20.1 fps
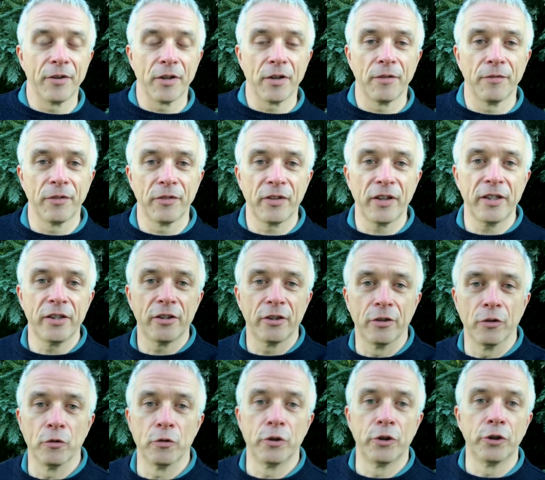conversation
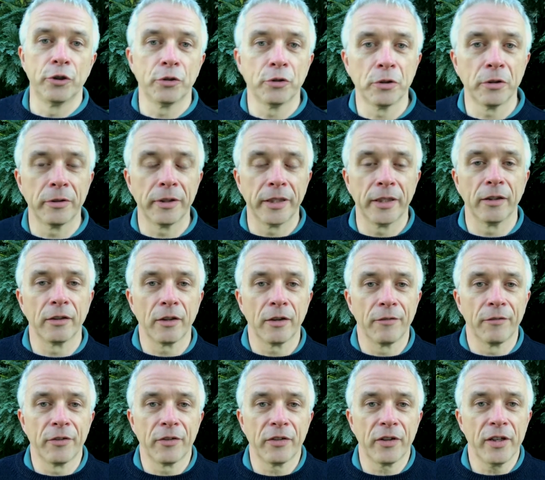or during a
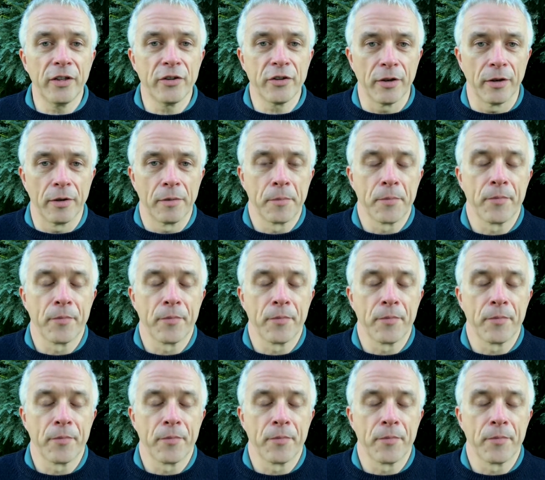conversation.